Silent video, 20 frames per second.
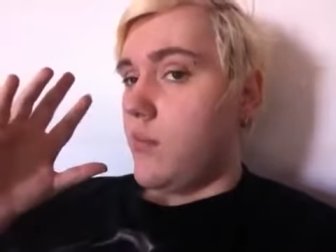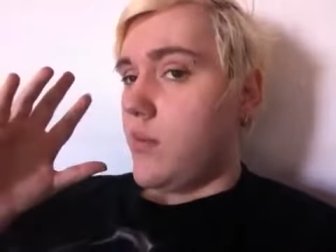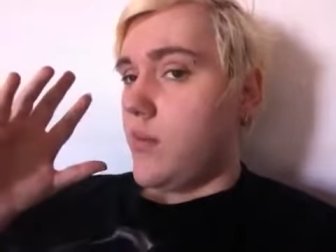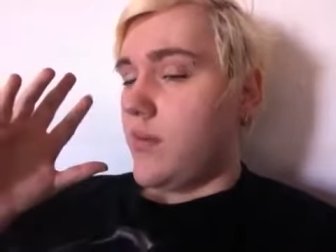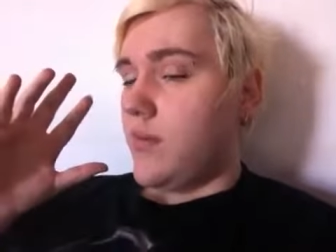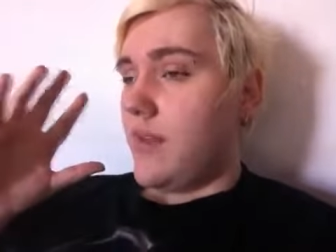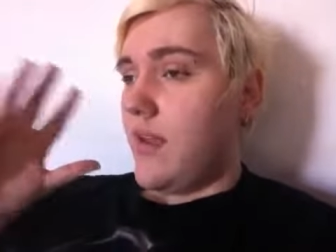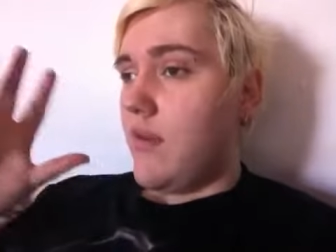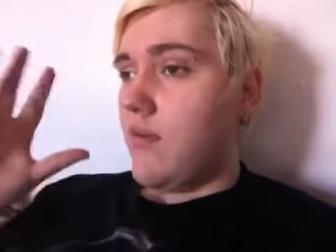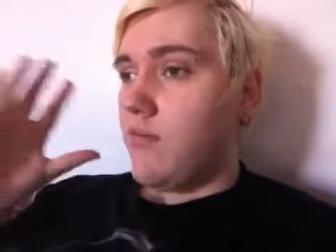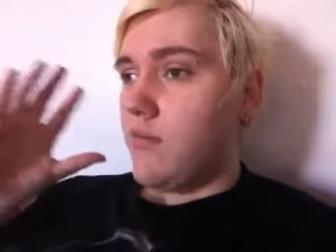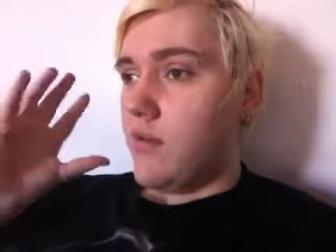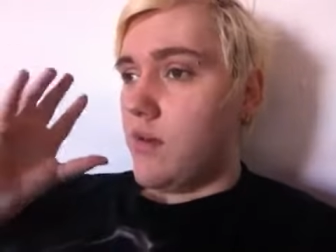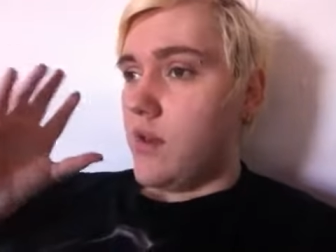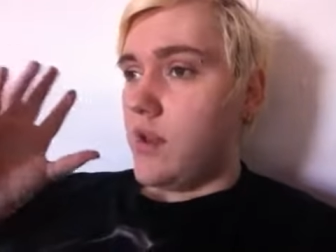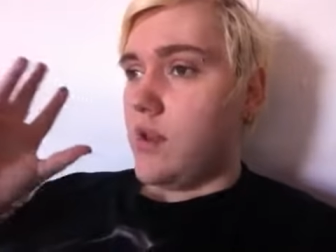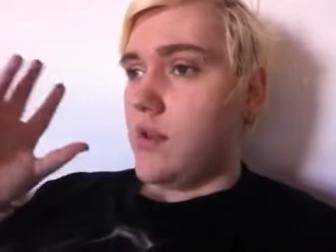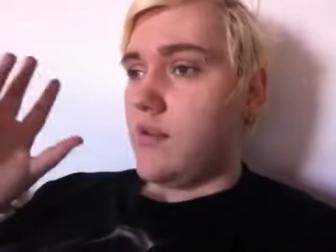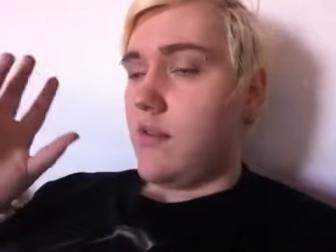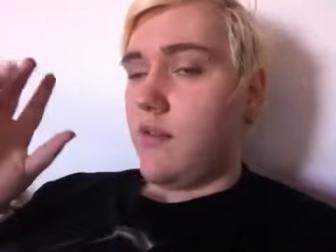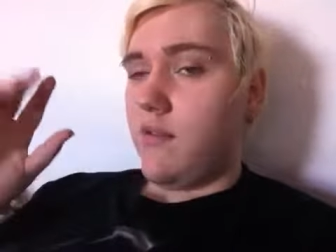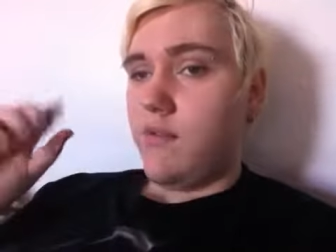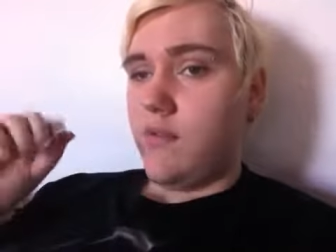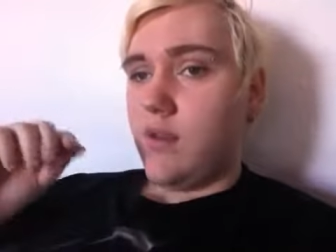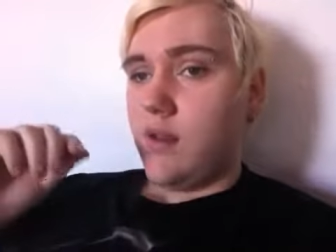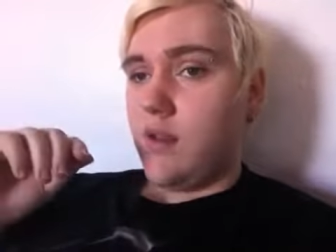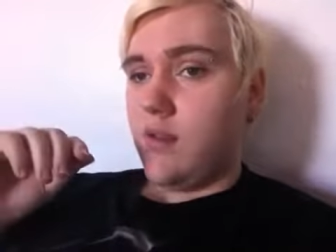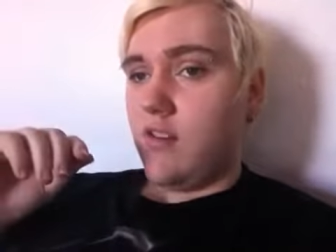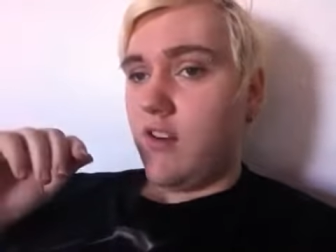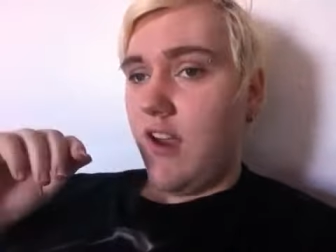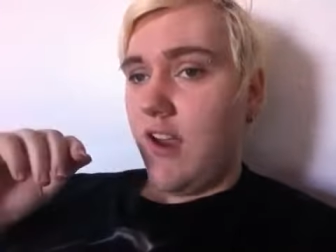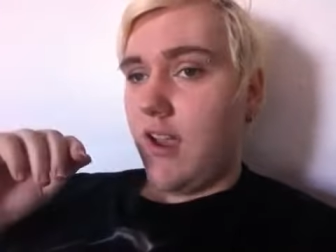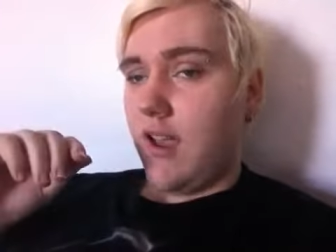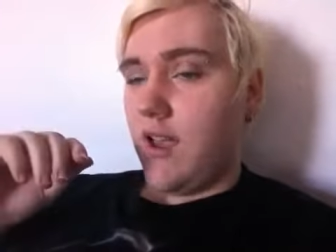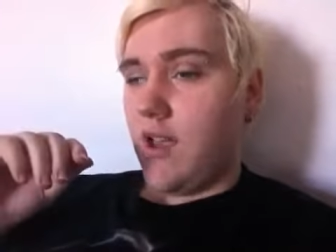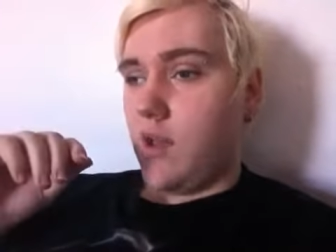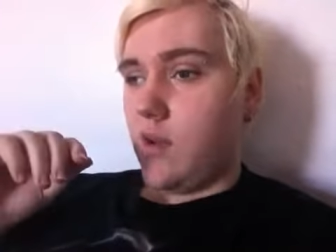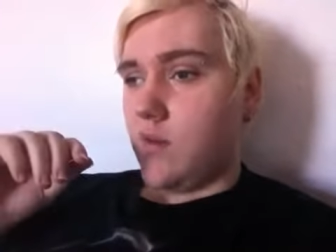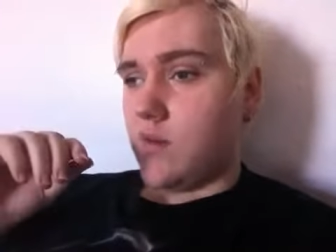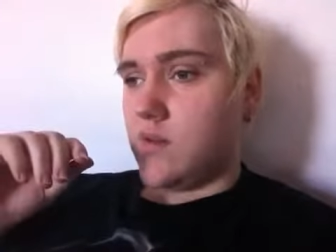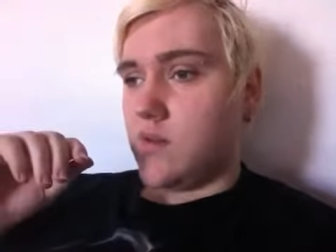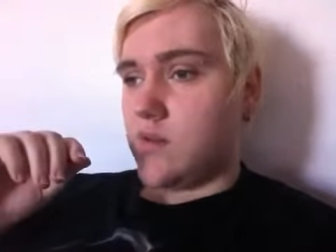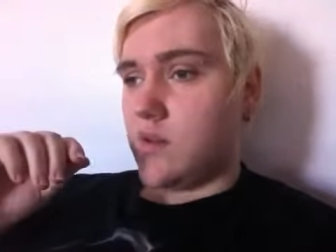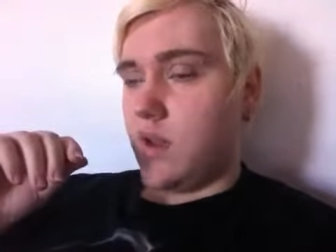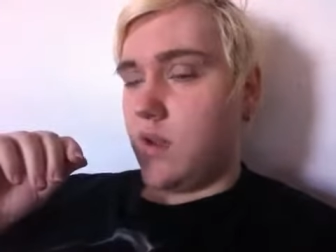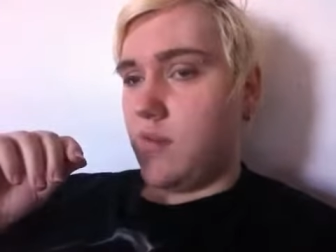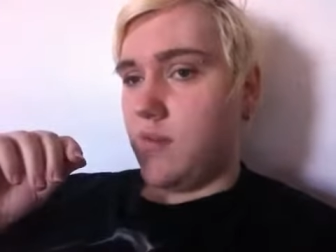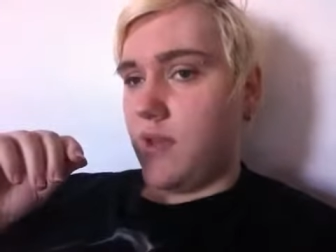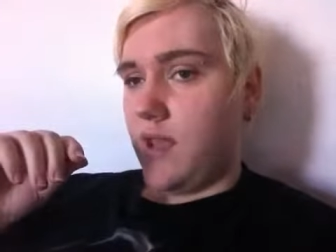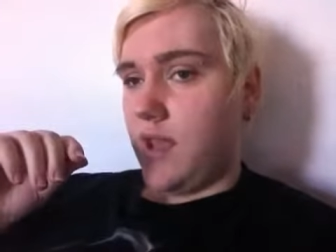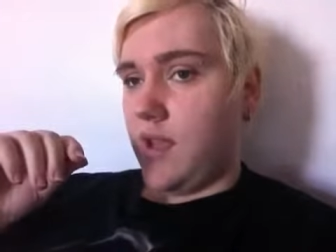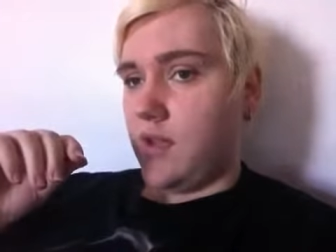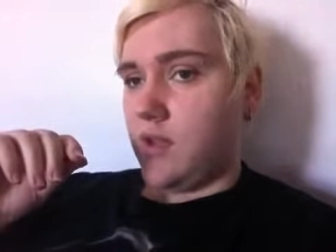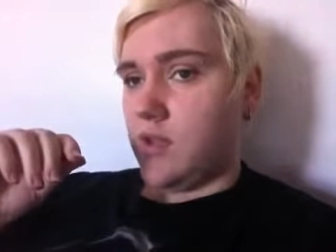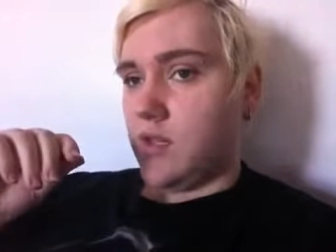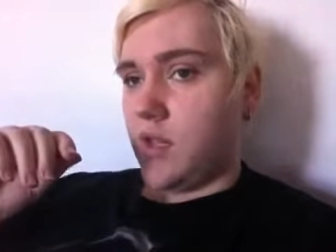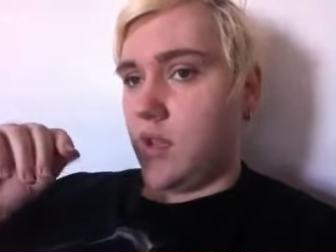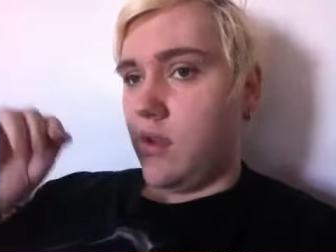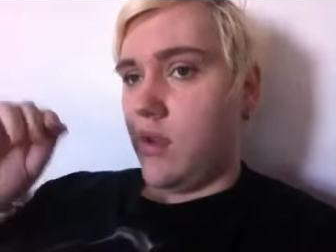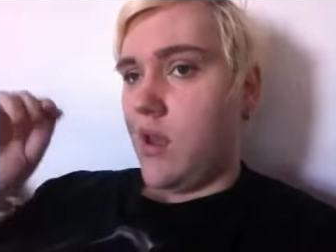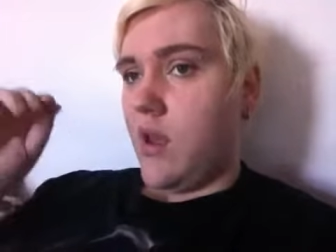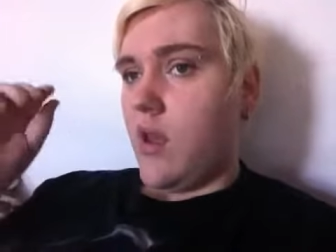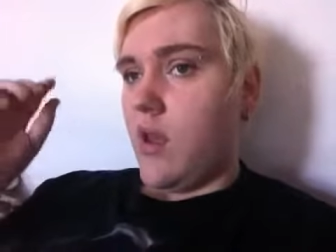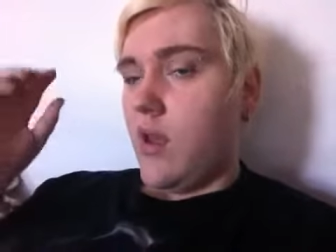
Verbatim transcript: but definitely definitely check out cyber candy